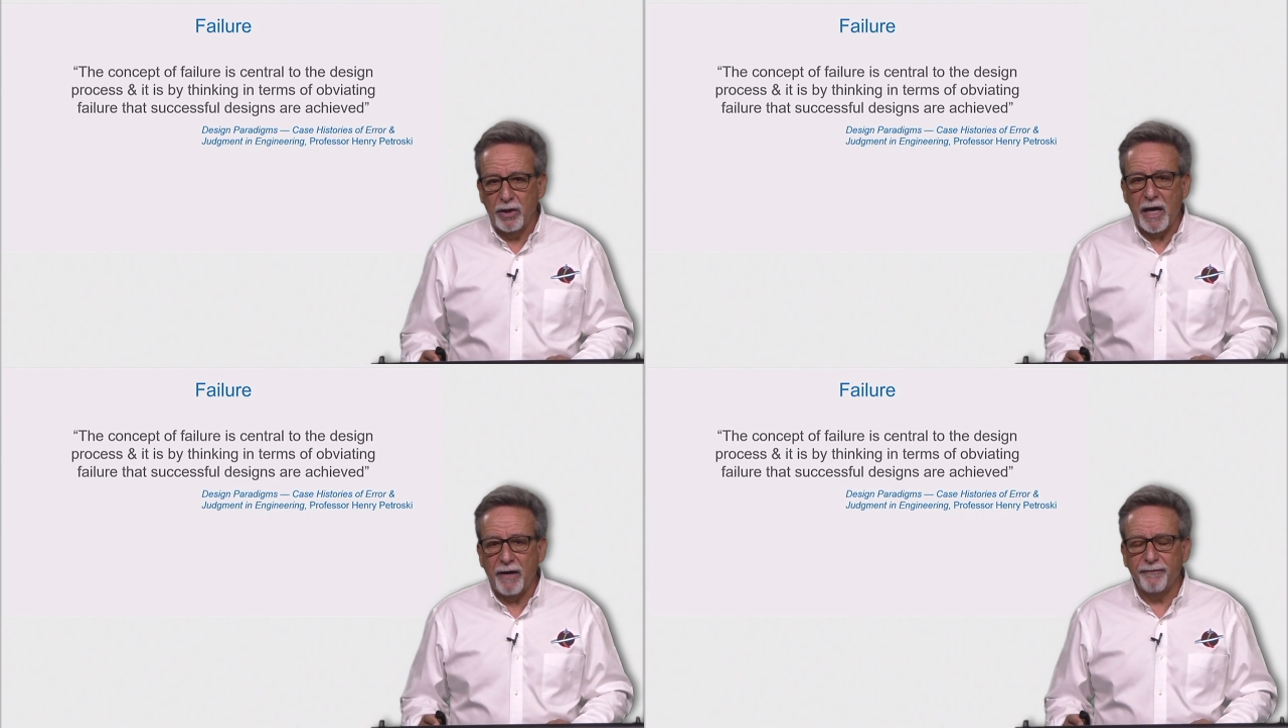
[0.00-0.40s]

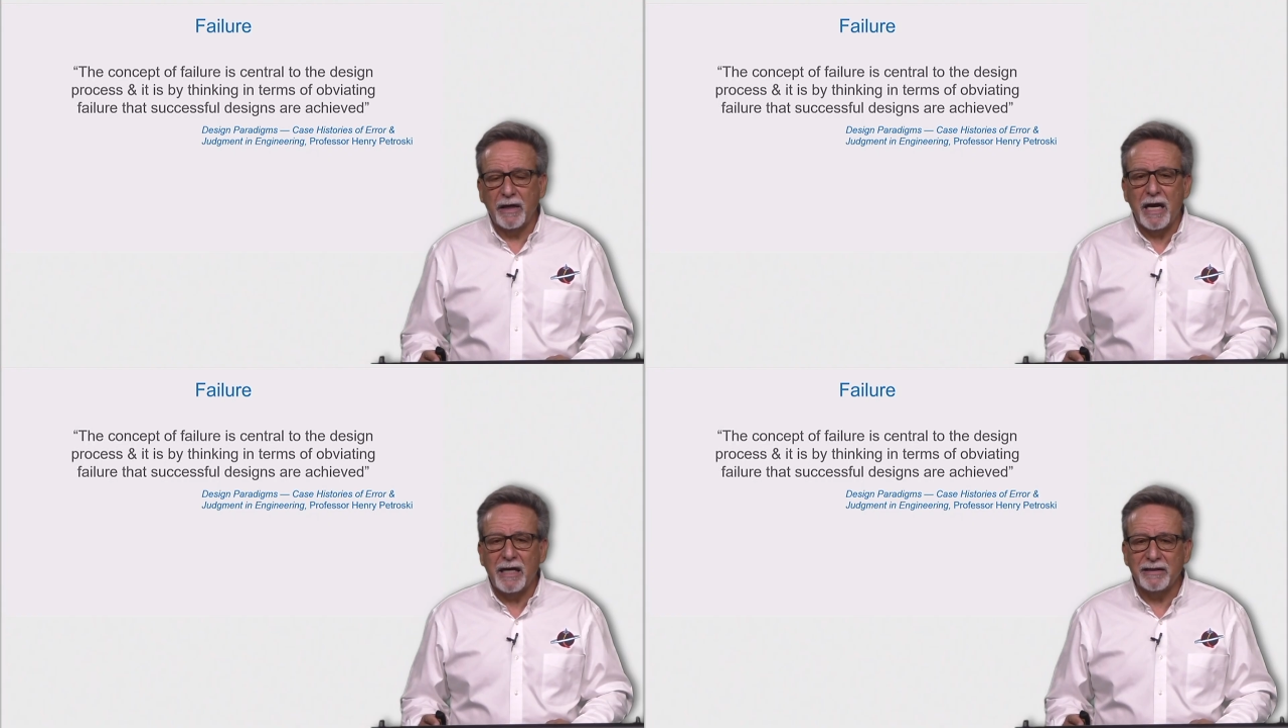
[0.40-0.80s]
You have
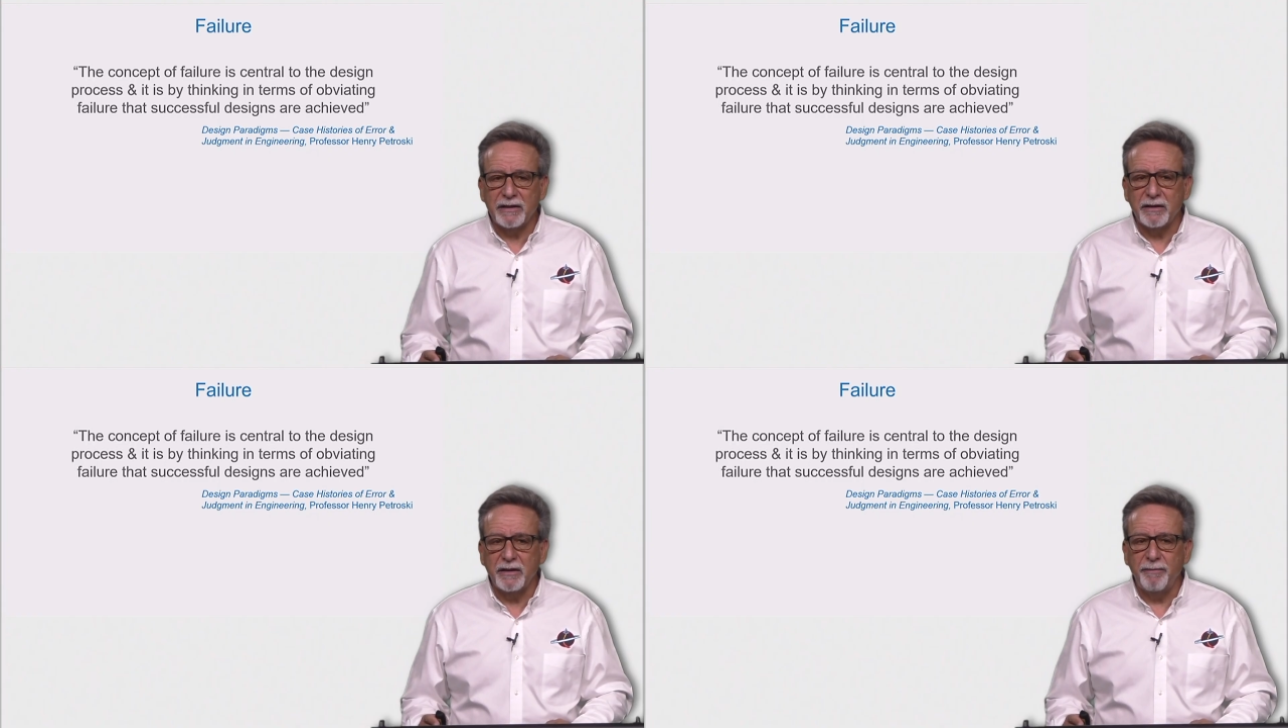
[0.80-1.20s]
to
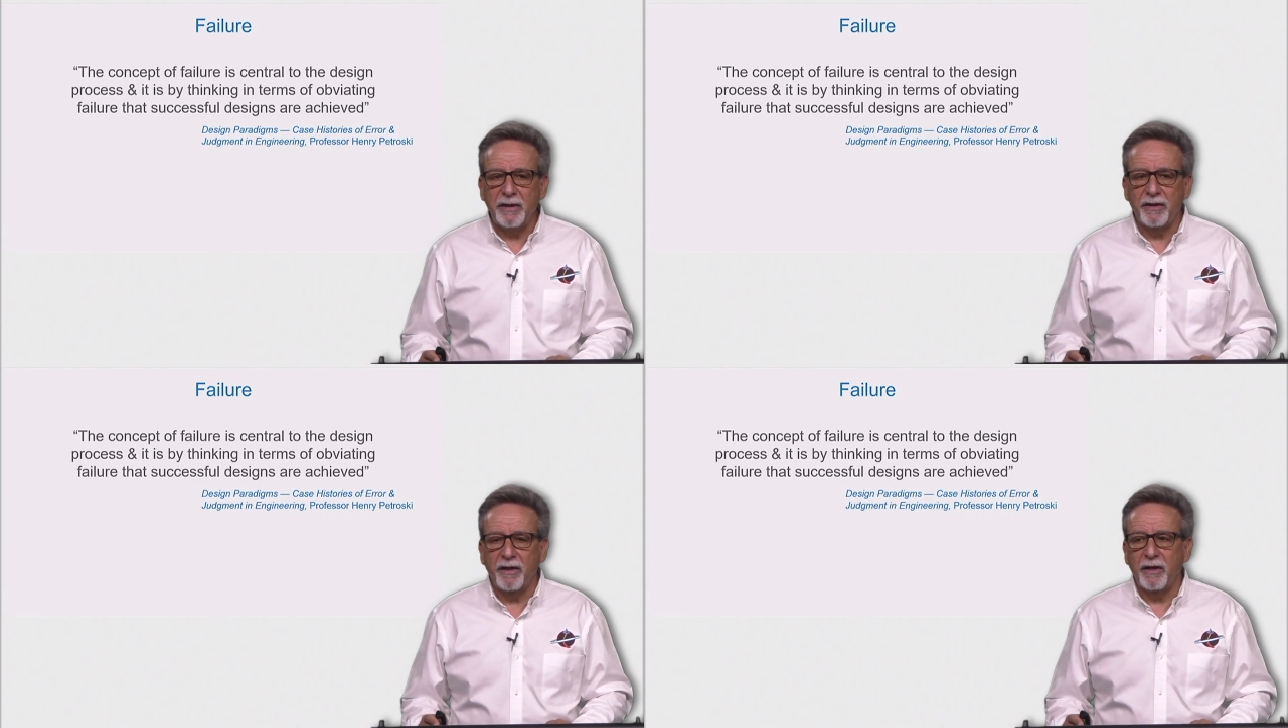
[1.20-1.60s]
constantly
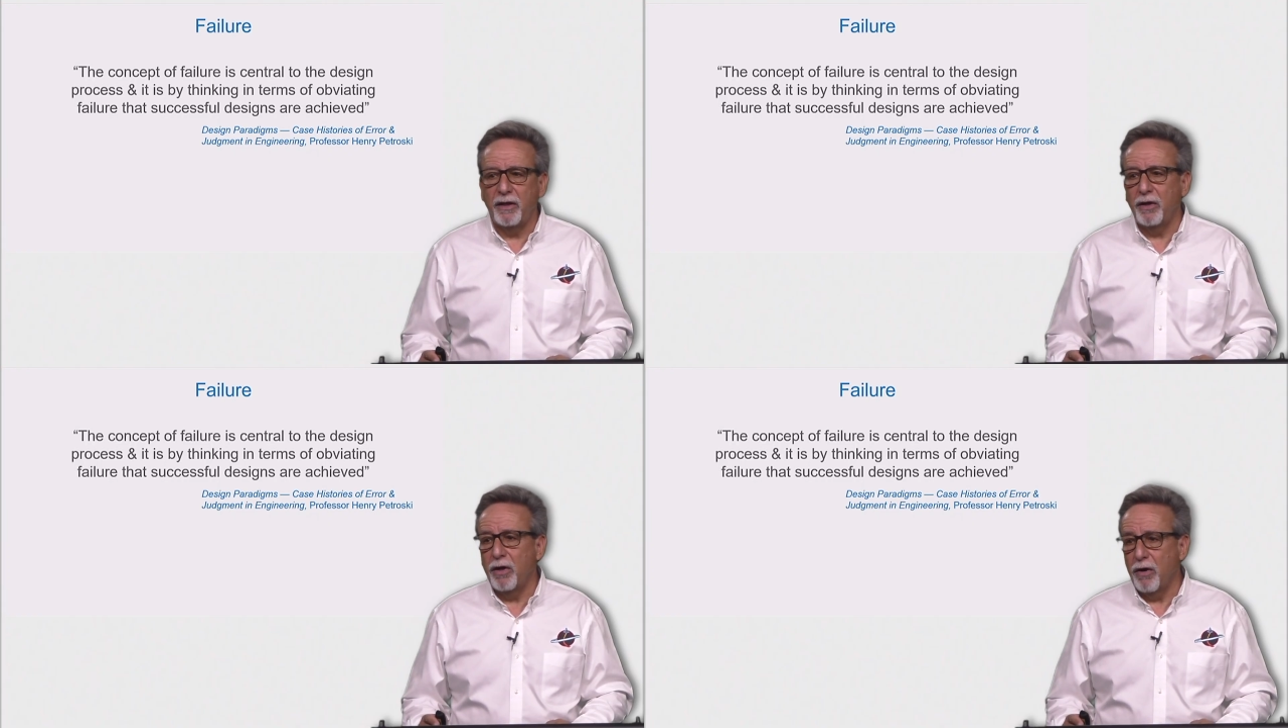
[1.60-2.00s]
be
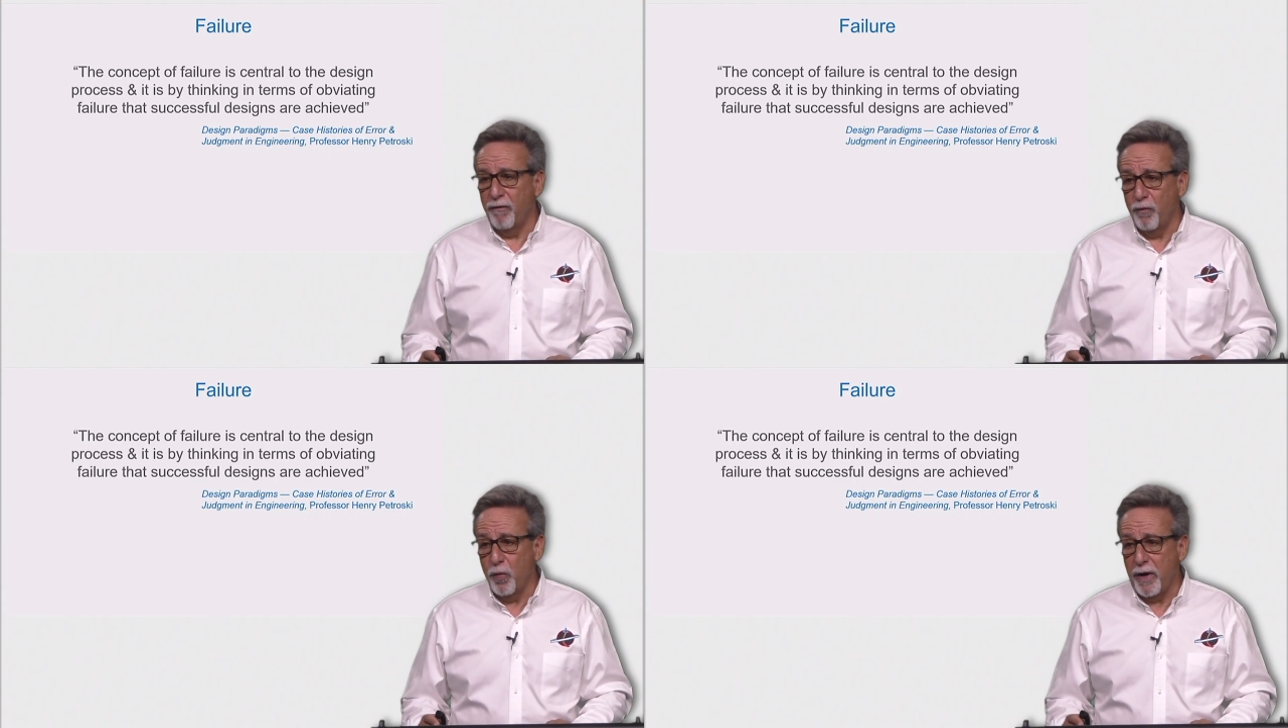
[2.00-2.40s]
thinking
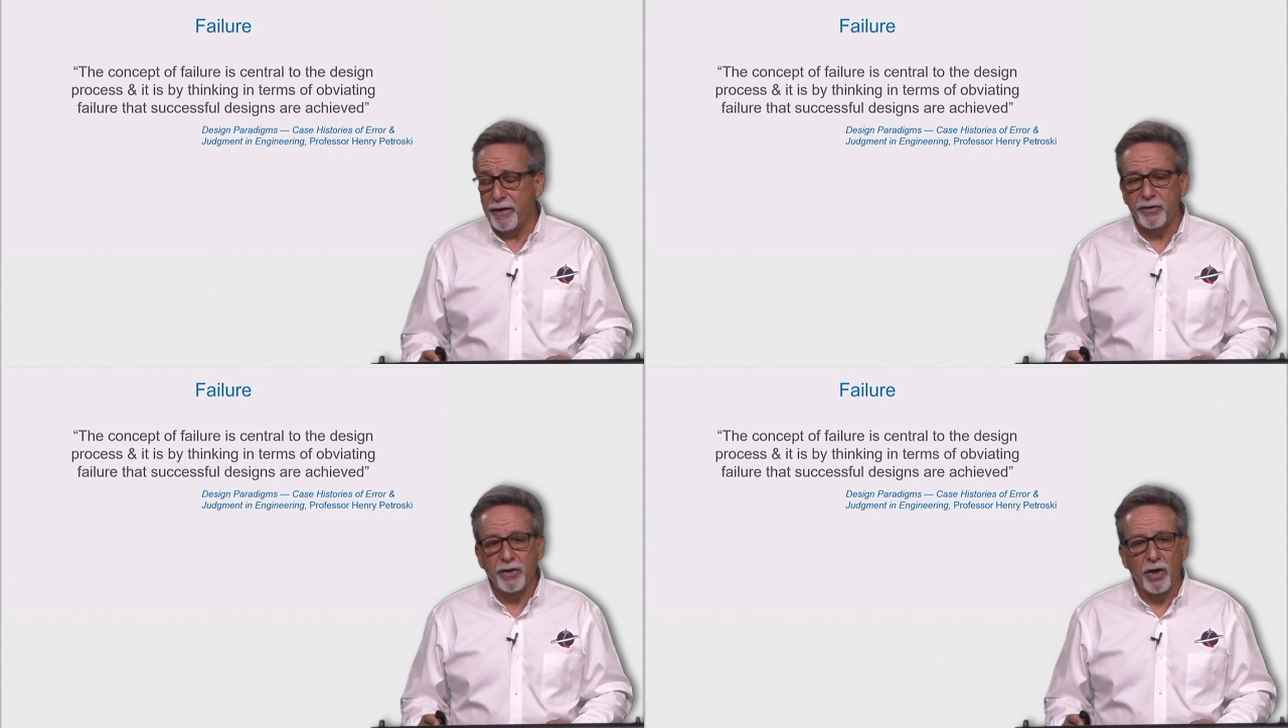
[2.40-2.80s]
of
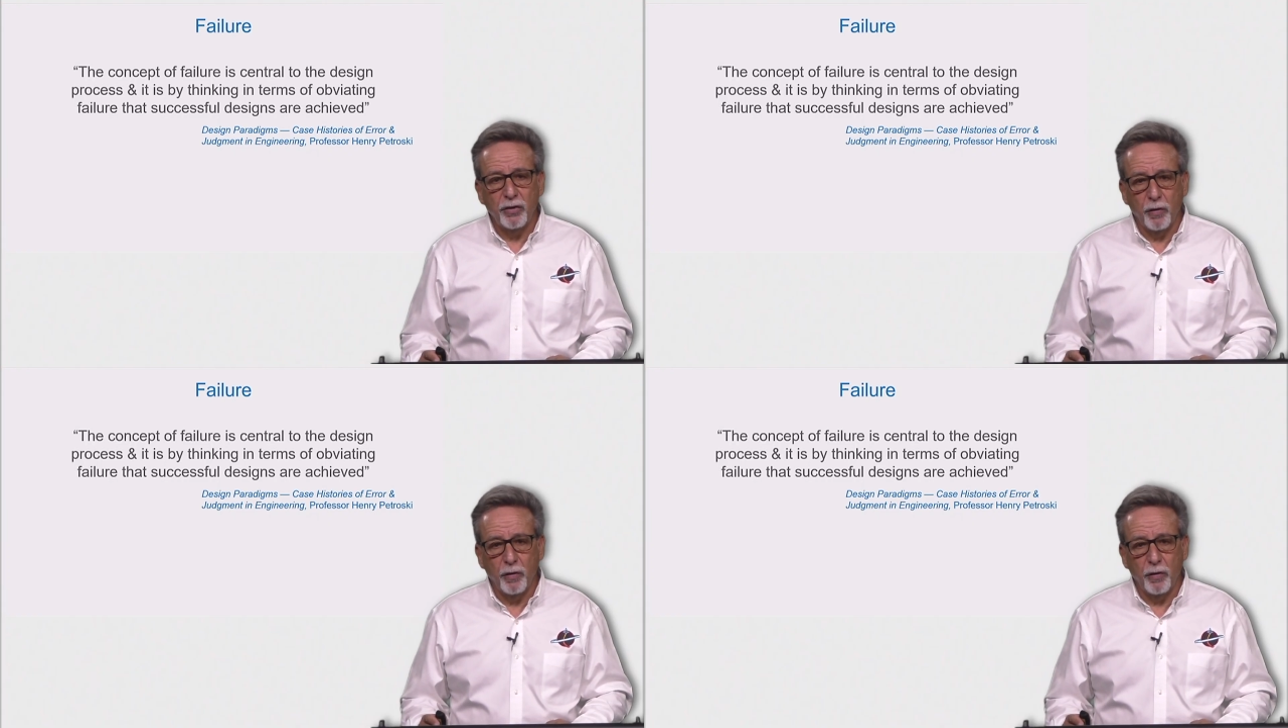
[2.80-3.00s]
ways